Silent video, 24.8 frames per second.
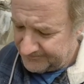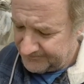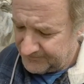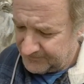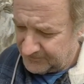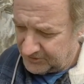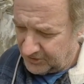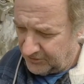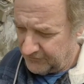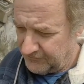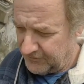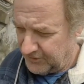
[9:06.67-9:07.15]

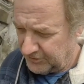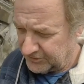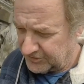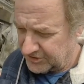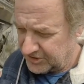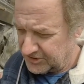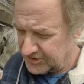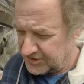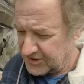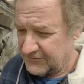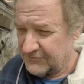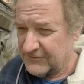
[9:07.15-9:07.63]
Low
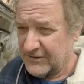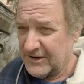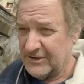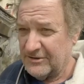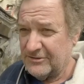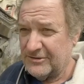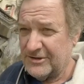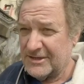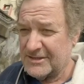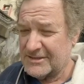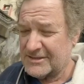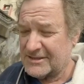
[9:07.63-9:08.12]
voltage can
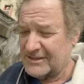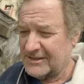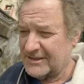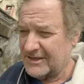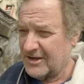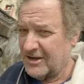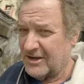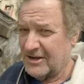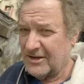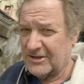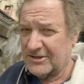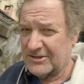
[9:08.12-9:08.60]
very easily
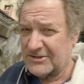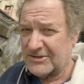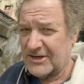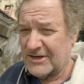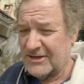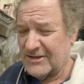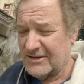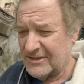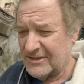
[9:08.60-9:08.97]
cause